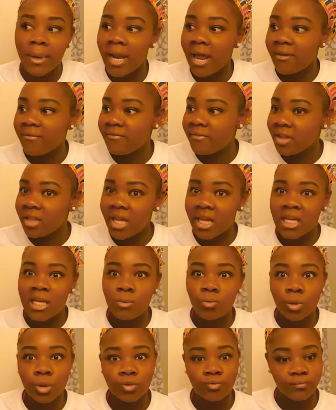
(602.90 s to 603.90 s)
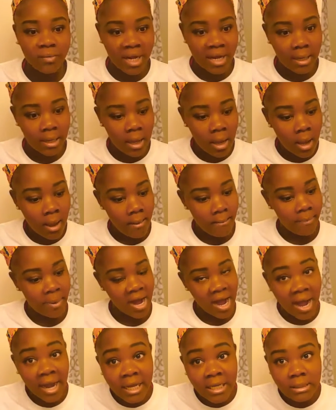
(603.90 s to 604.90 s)
but I felt like he was right
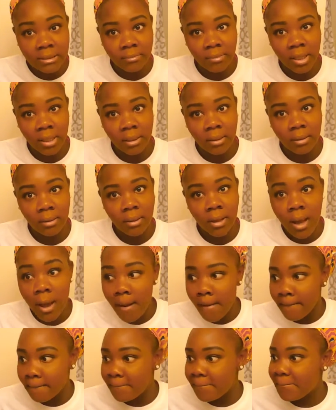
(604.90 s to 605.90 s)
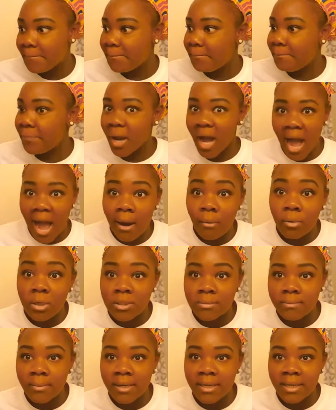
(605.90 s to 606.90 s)
behind me. But I
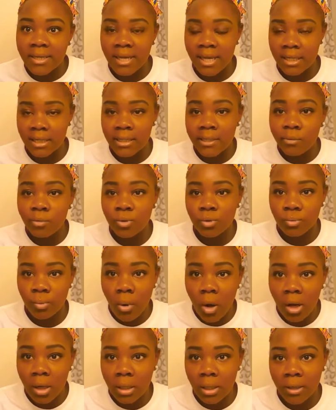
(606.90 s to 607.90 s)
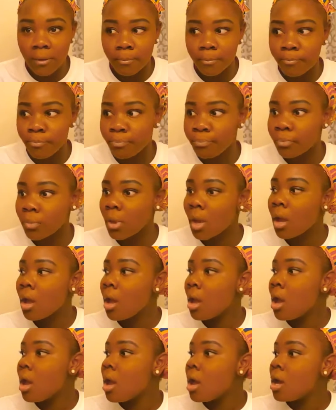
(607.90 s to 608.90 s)
was running and he was walking.
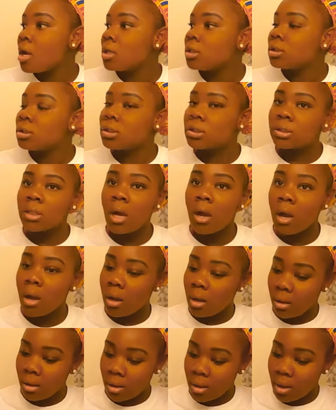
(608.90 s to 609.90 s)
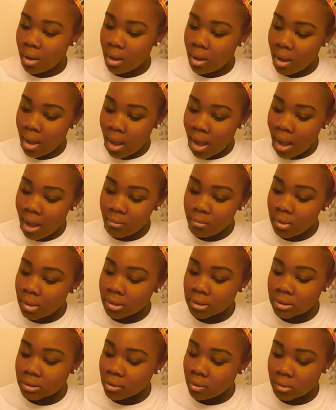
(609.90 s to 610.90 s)
So I
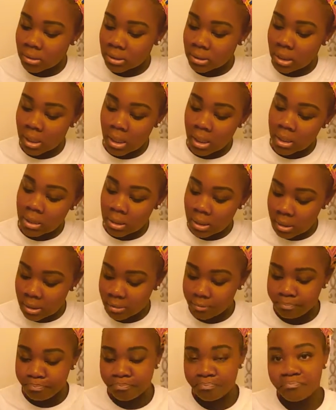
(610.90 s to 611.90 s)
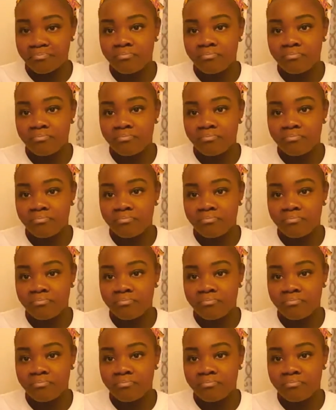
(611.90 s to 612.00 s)
was so scared. And then